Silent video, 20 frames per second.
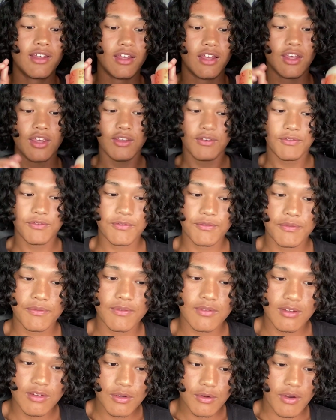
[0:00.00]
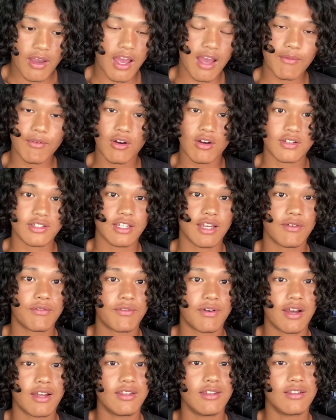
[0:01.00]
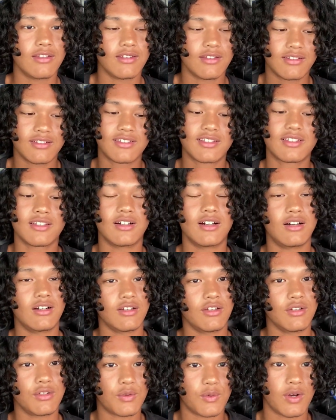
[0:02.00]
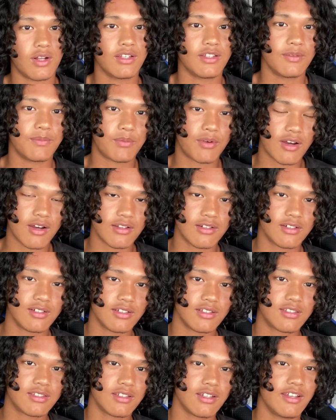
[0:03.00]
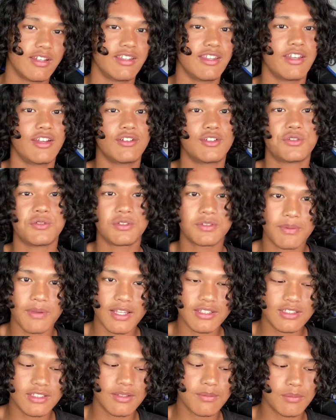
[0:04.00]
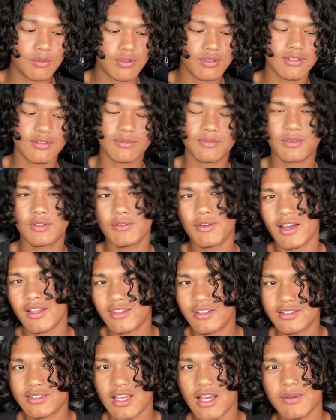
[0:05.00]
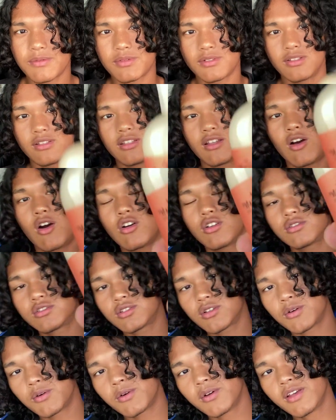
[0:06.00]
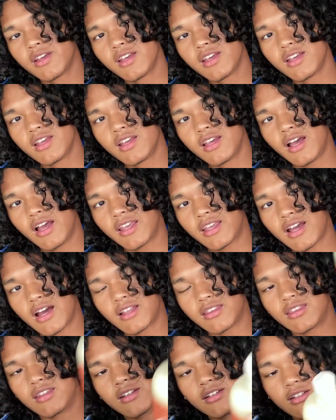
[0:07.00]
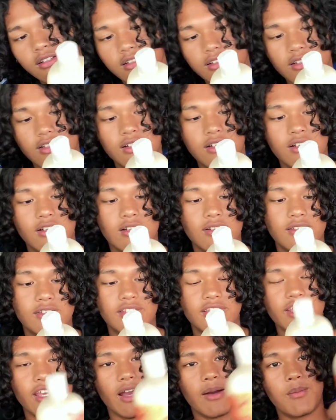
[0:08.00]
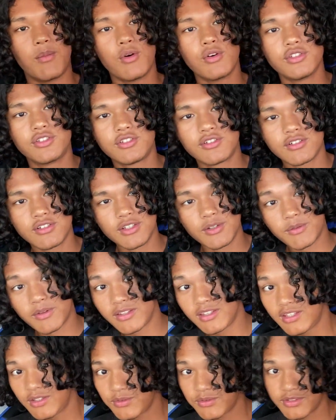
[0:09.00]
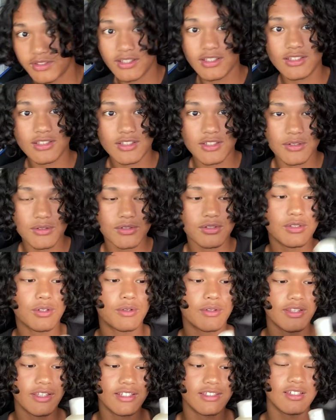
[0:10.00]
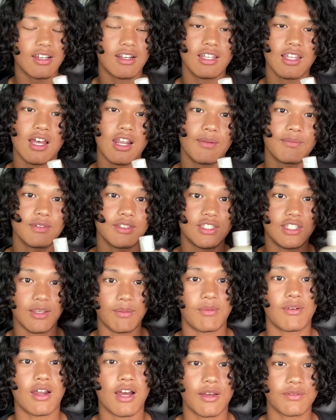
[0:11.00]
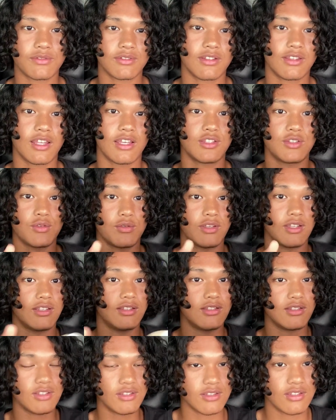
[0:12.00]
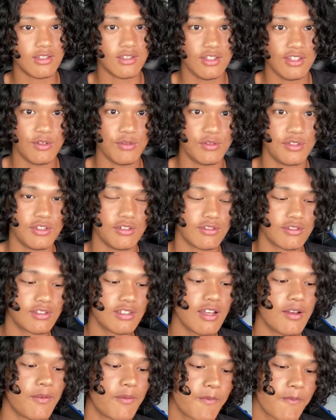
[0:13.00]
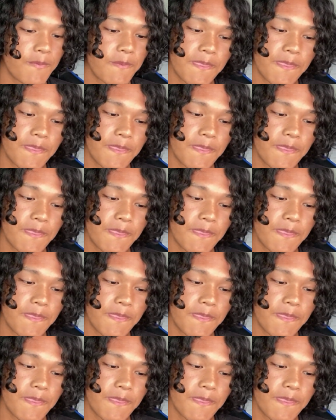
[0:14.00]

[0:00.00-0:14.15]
if you have a hard time finding good quality products and they're too expensive, well, you got this option. Also, I got the Sia Moisture. You can use these too. So these are a lot of the cheaper options that you can use yourself.